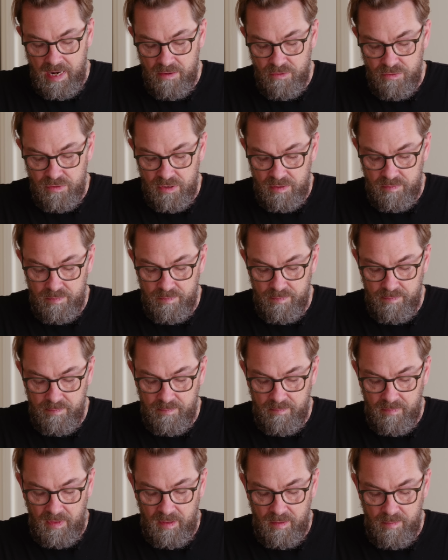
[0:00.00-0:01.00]
and you just
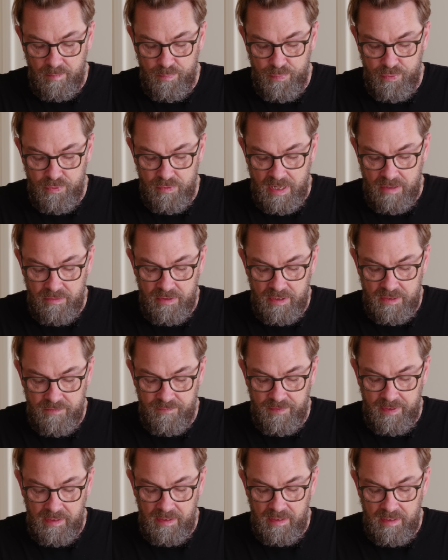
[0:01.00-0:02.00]
pull out this
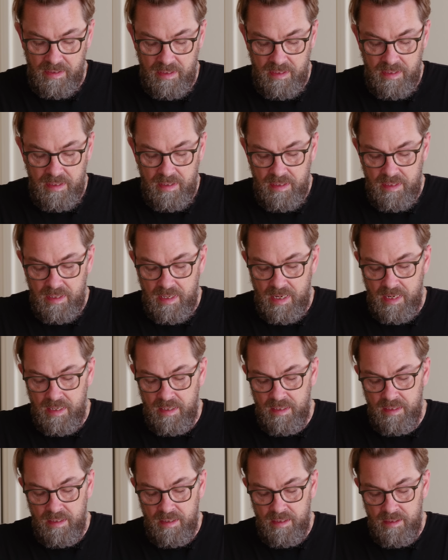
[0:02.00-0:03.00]
thing,
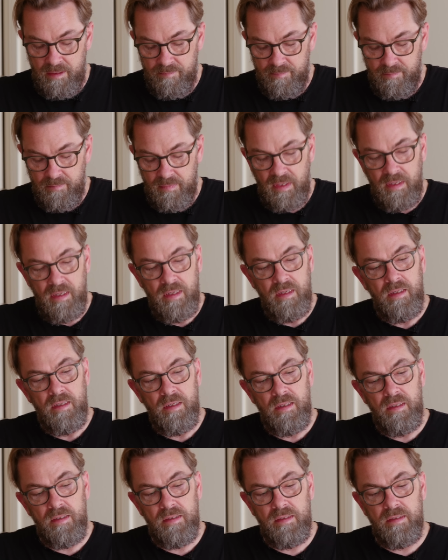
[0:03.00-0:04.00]
and then
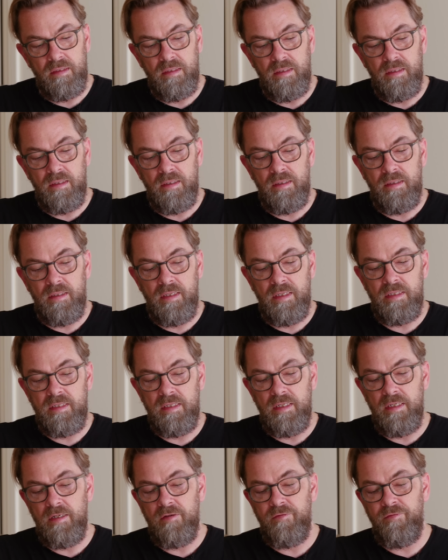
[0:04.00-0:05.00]
this
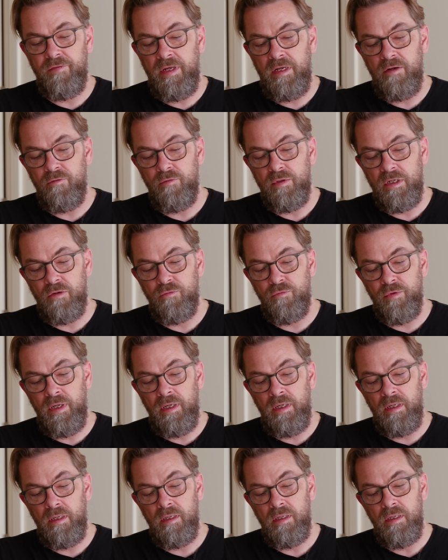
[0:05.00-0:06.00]
little thing with the
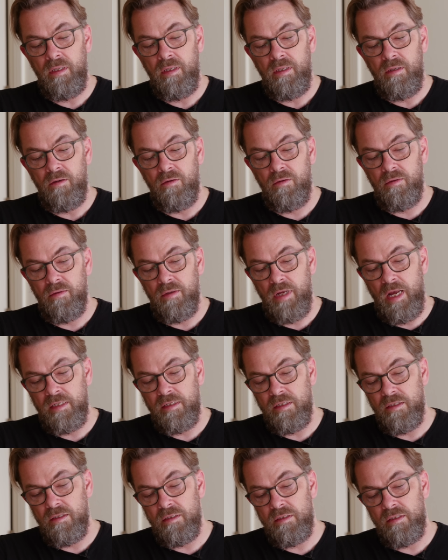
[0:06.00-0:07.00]
ring, or
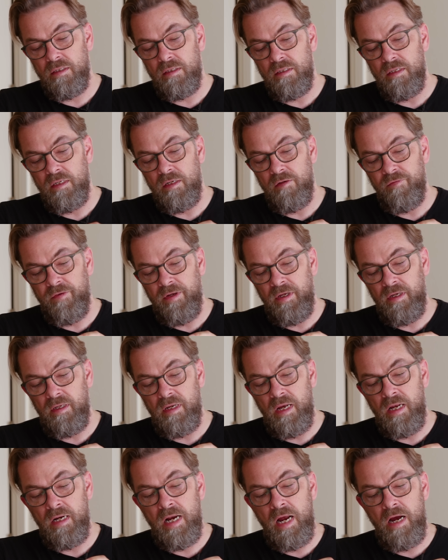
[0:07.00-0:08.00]
actually just this little
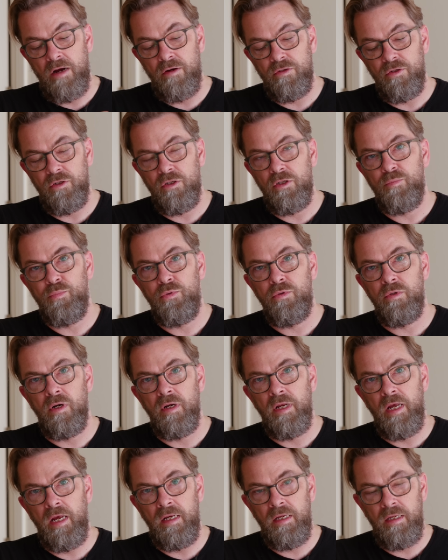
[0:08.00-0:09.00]
thing, allows you to put
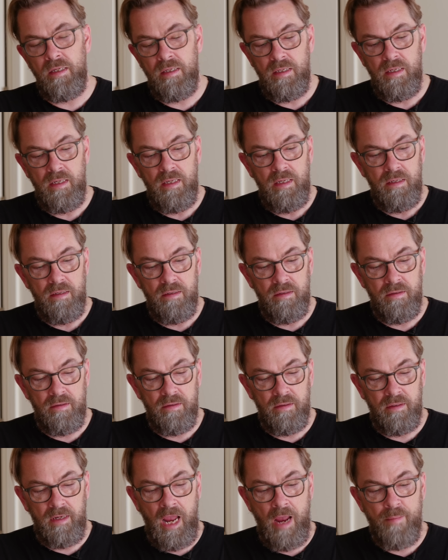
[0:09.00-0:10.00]
on any
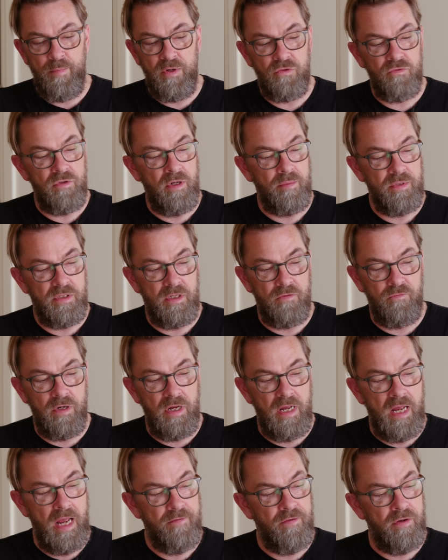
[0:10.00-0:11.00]
uh, camera straps. The
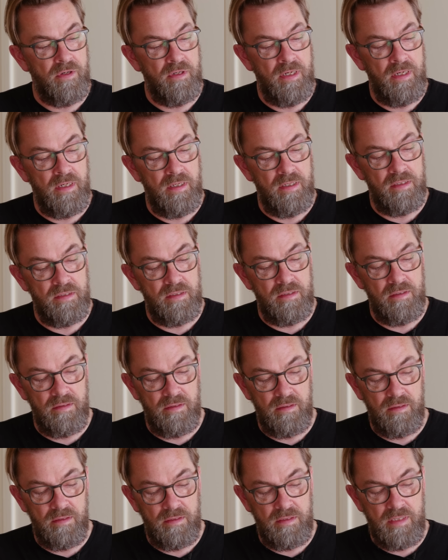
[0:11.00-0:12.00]
one I have on here is
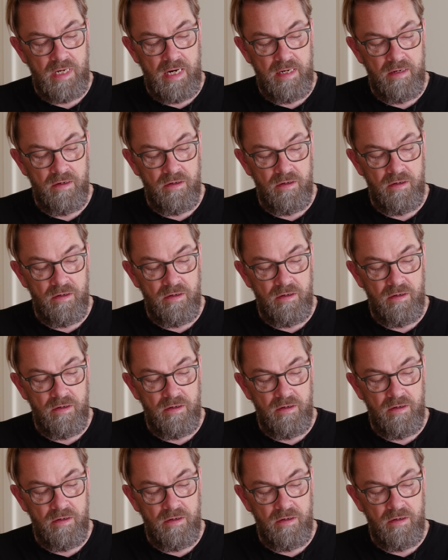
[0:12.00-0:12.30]
uh, tie